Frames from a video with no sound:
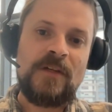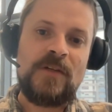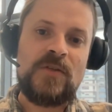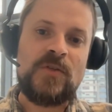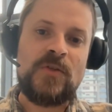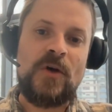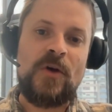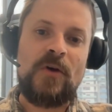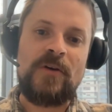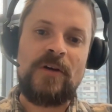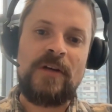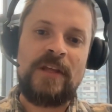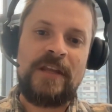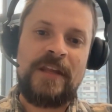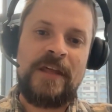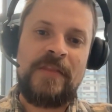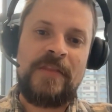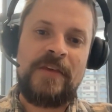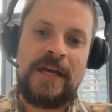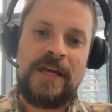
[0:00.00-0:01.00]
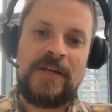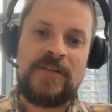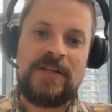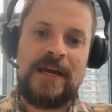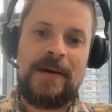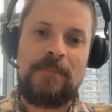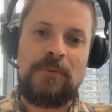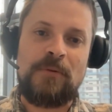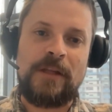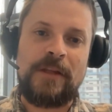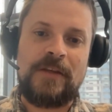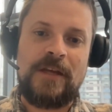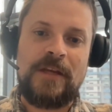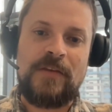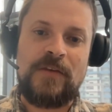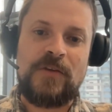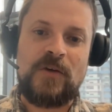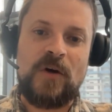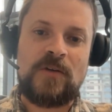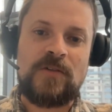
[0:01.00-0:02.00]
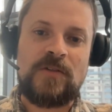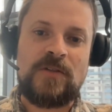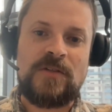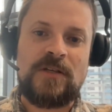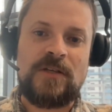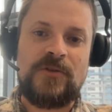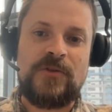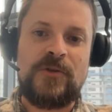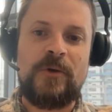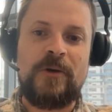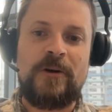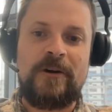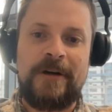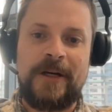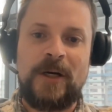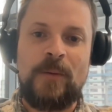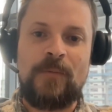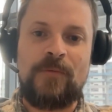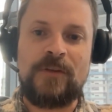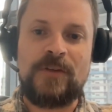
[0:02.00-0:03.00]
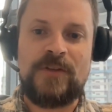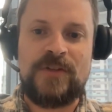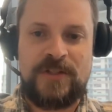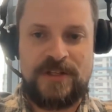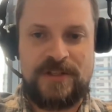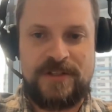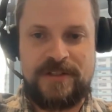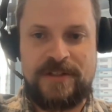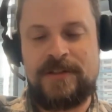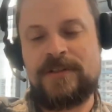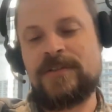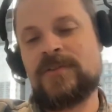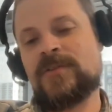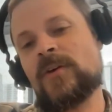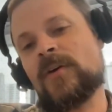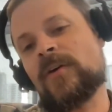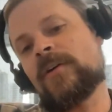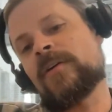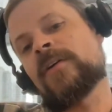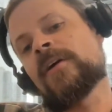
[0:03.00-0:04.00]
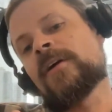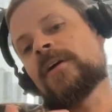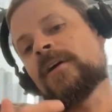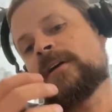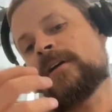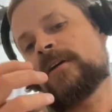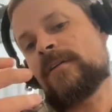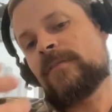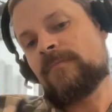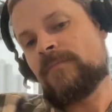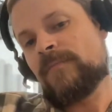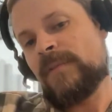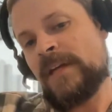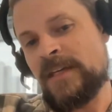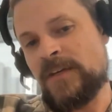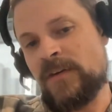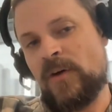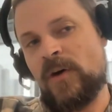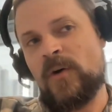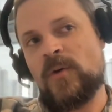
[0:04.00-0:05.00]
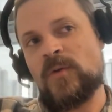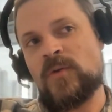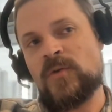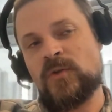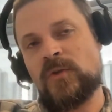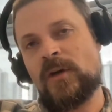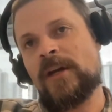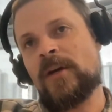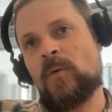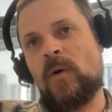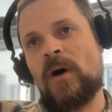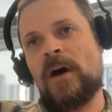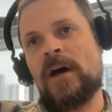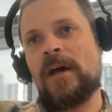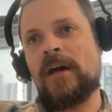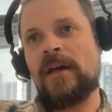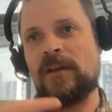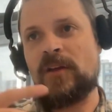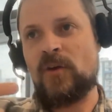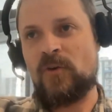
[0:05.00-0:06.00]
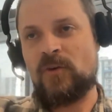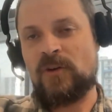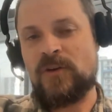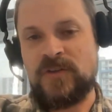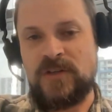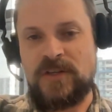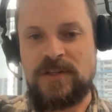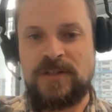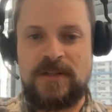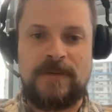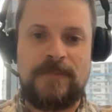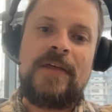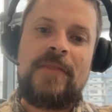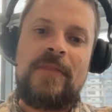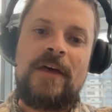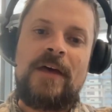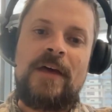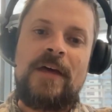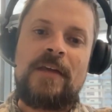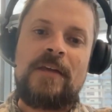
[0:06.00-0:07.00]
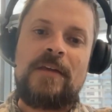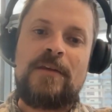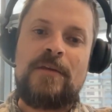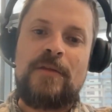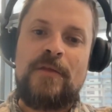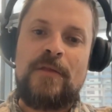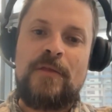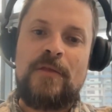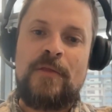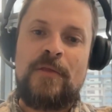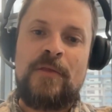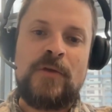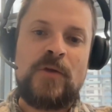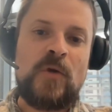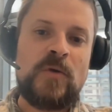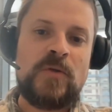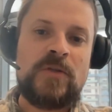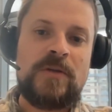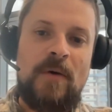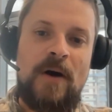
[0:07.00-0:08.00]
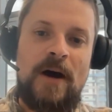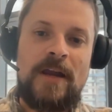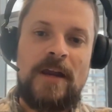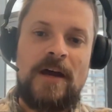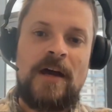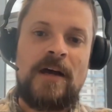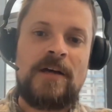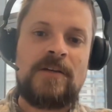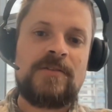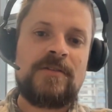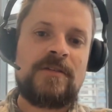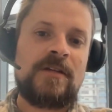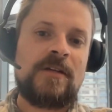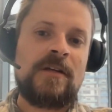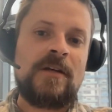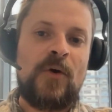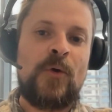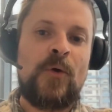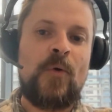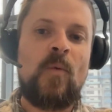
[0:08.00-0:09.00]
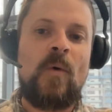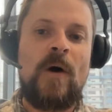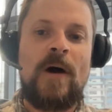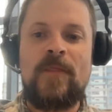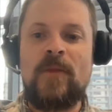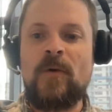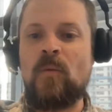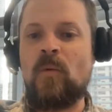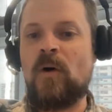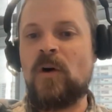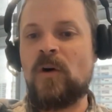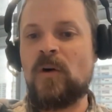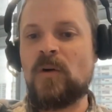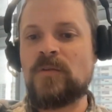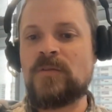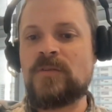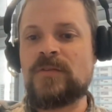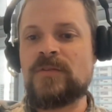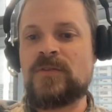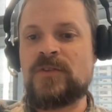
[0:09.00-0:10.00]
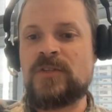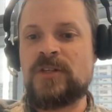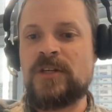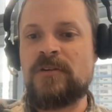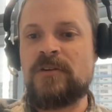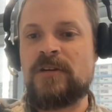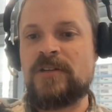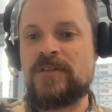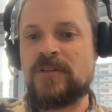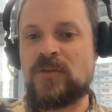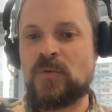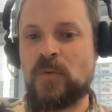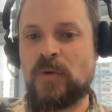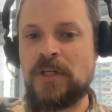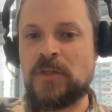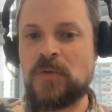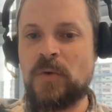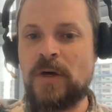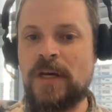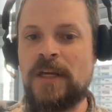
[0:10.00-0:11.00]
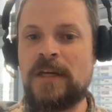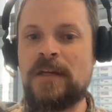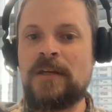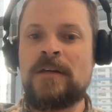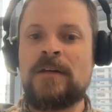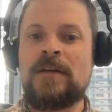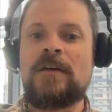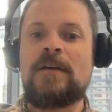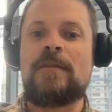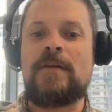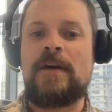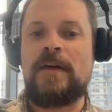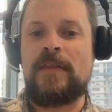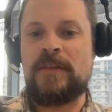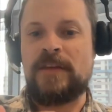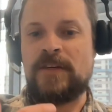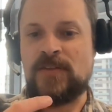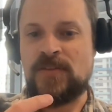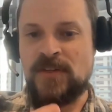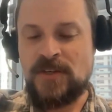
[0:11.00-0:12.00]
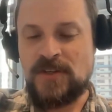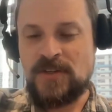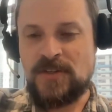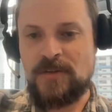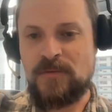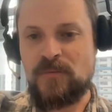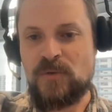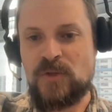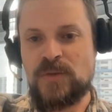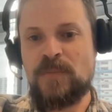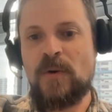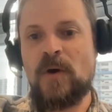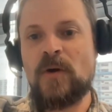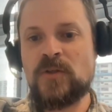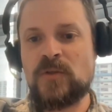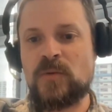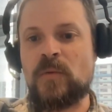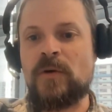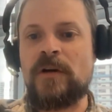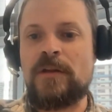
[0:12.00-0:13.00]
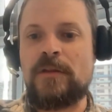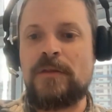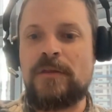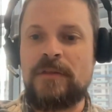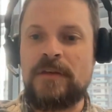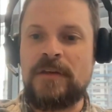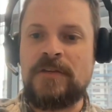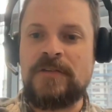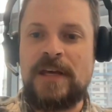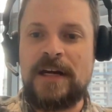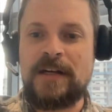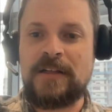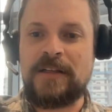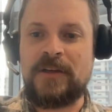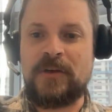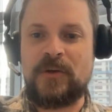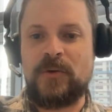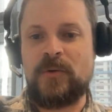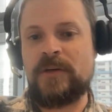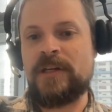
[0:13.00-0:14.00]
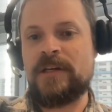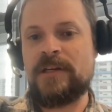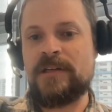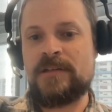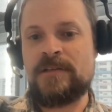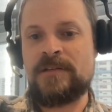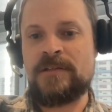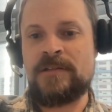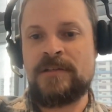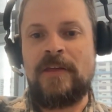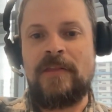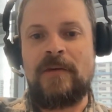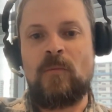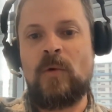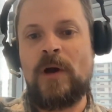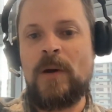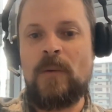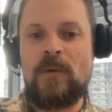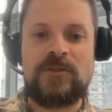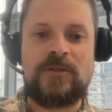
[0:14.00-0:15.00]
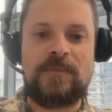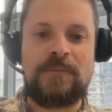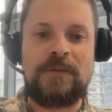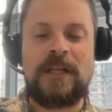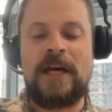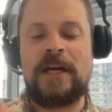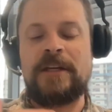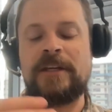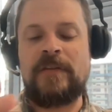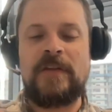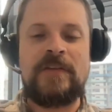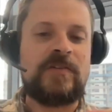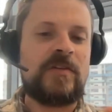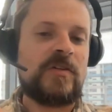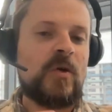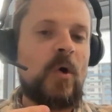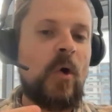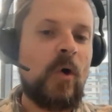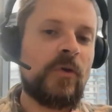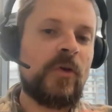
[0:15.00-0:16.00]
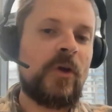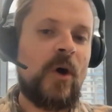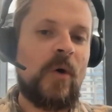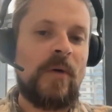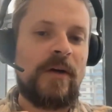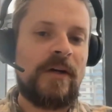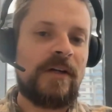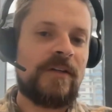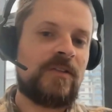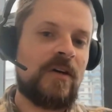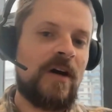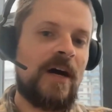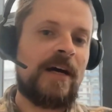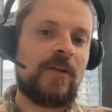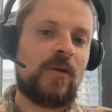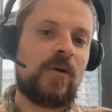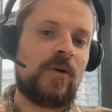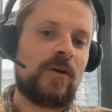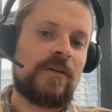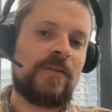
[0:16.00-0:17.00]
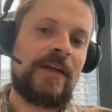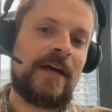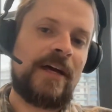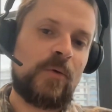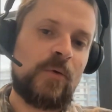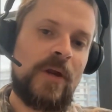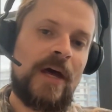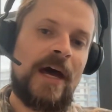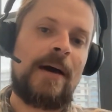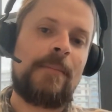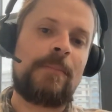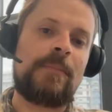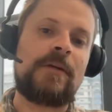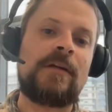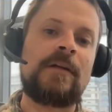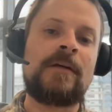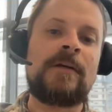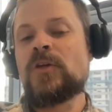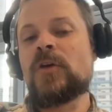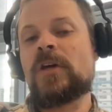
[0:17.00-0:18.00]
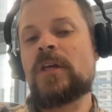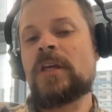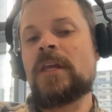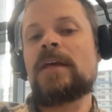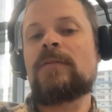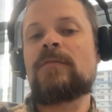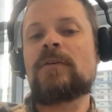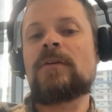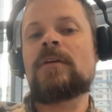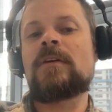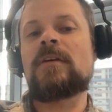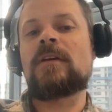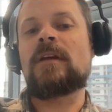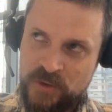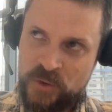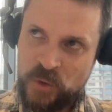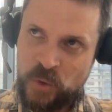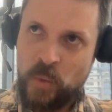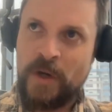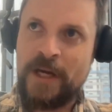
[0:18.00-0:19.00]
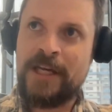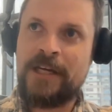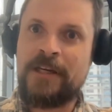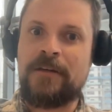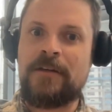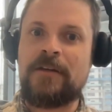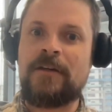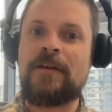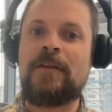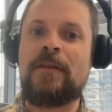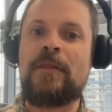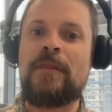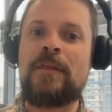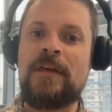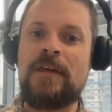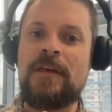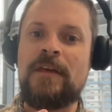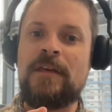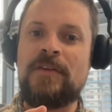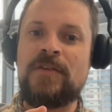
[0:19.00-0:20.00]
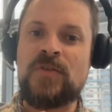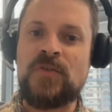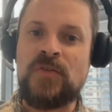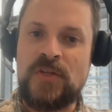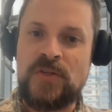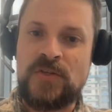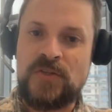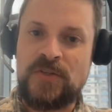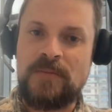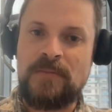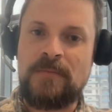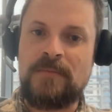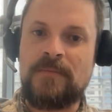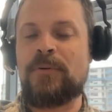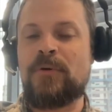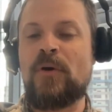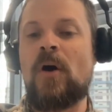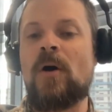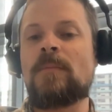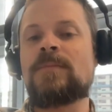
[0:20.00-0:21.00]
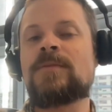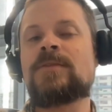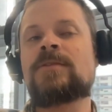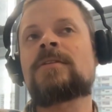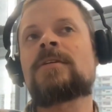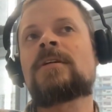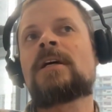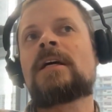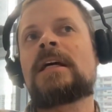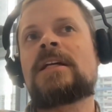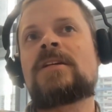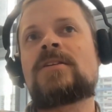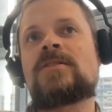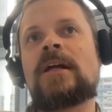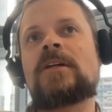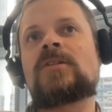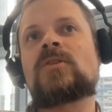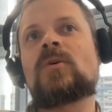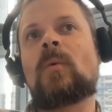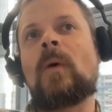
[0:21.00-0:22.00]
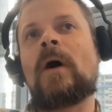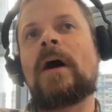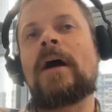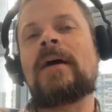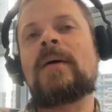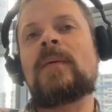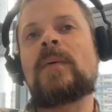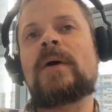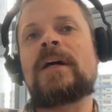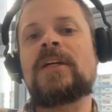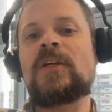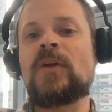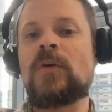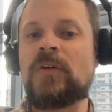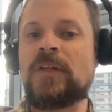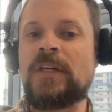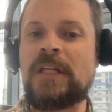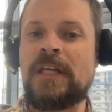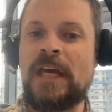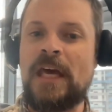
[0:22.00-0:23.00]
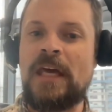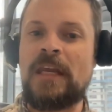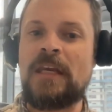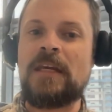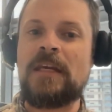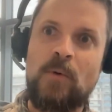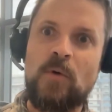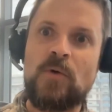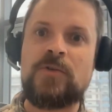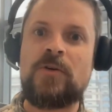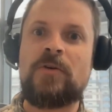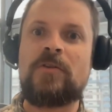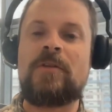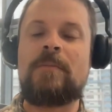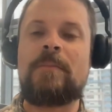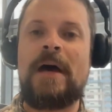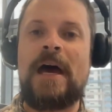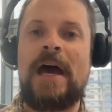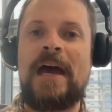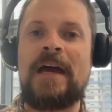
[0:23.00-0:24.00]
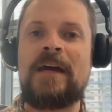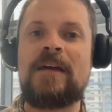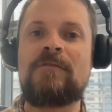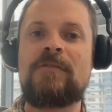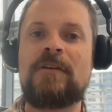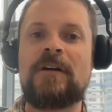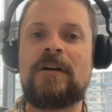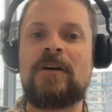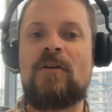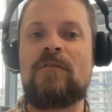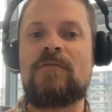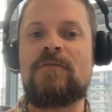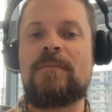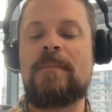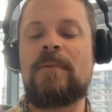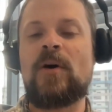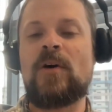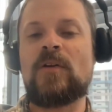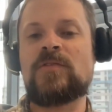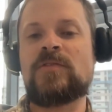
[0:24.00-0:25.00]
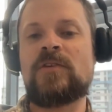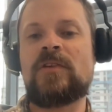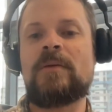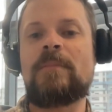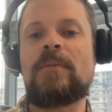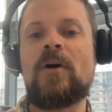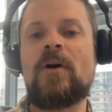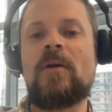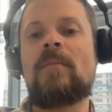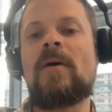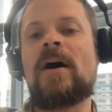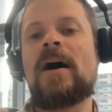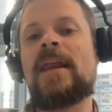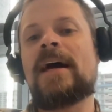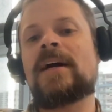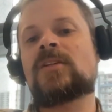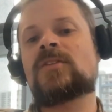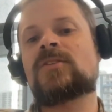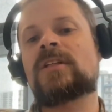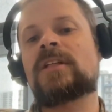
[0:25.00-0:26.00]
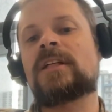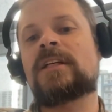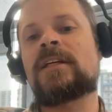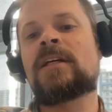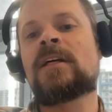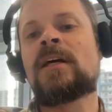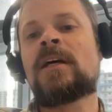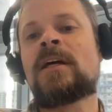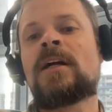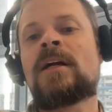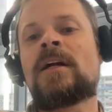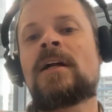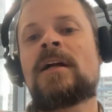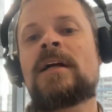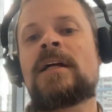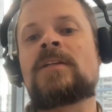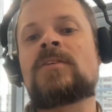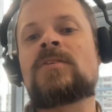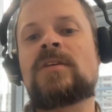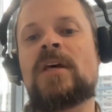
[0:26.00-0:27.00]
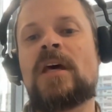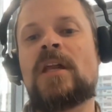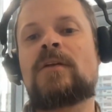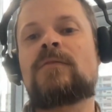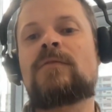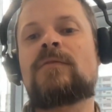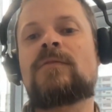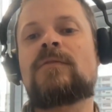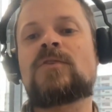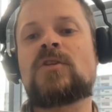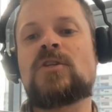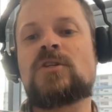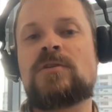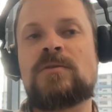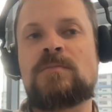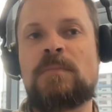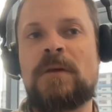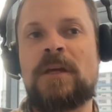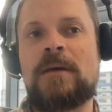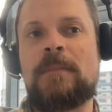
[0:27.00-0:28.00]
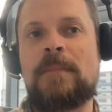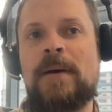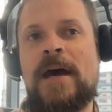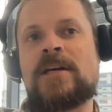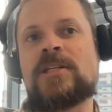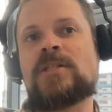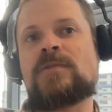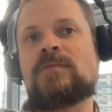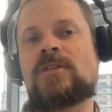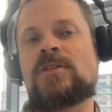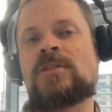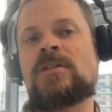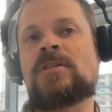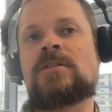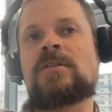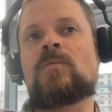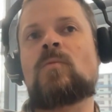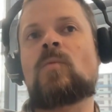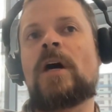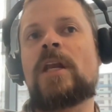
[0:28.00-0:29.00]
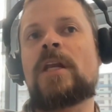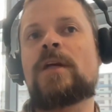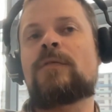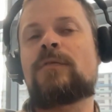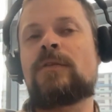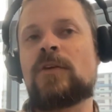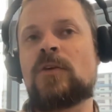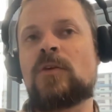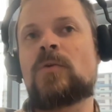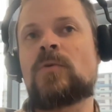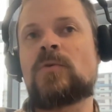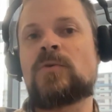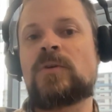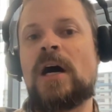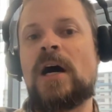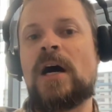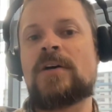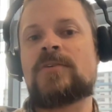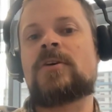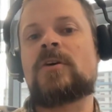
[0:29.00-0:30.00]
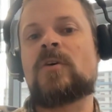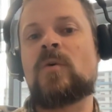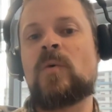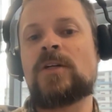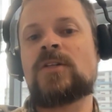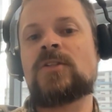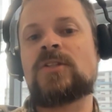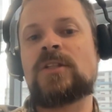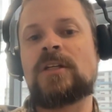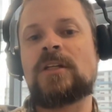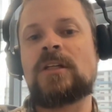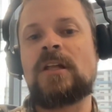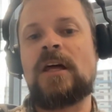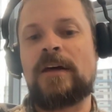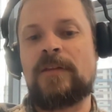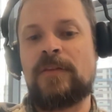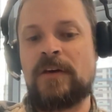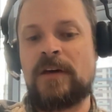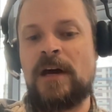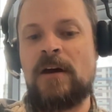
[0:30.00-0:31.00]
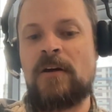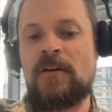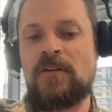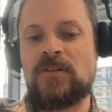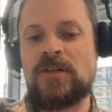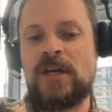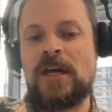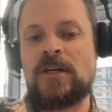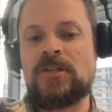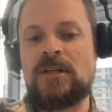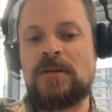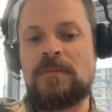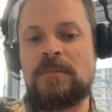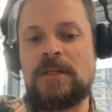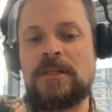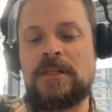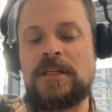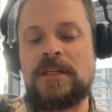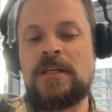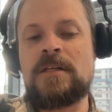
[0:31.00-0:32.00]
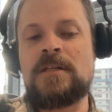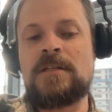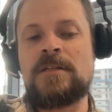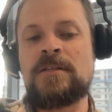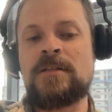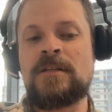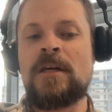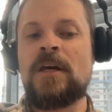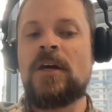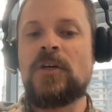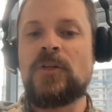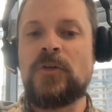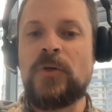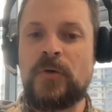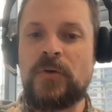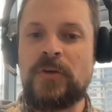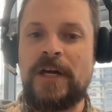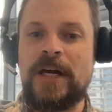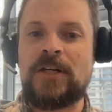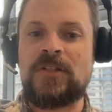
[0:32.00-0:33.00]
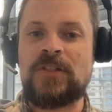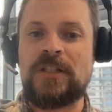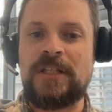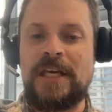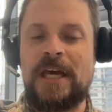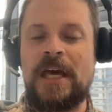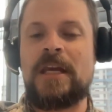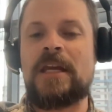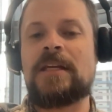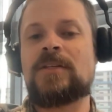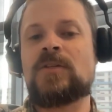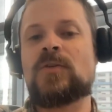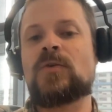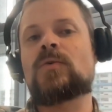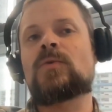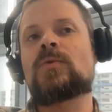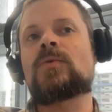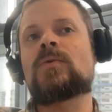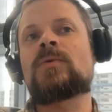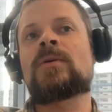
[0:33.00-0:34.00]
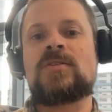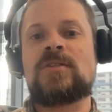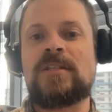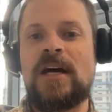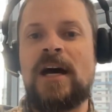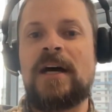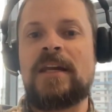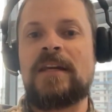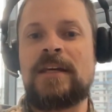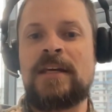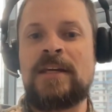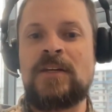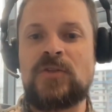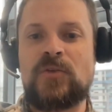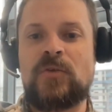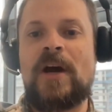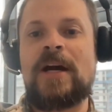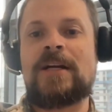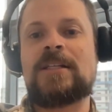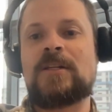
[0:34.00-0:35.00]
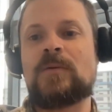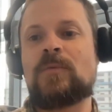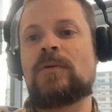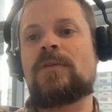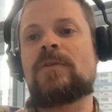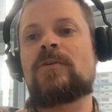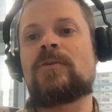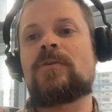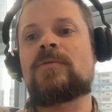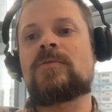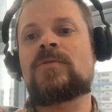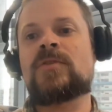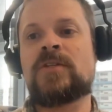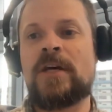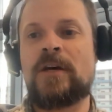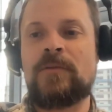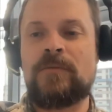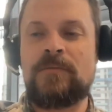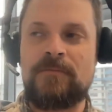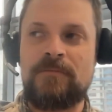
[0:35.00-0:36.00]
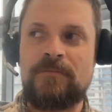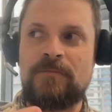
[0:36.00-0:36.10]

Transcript: So in the example in the docs, it says you are a helpful assistant. So it knows straight away you're an assistant. And then the user might ask, who won the World Series in 2020? Then the assistant responds with exactly who it is, and then where was it played? And there's this ongoing dialogue that could happen. You can even tweak the system prompt in such a way where you can get also the behavior of the bot. So the bot might actually, instead of just being a passive assistant waiting for you to ask a question like the current chat GPT is, you could actually get it to start interacting with you, set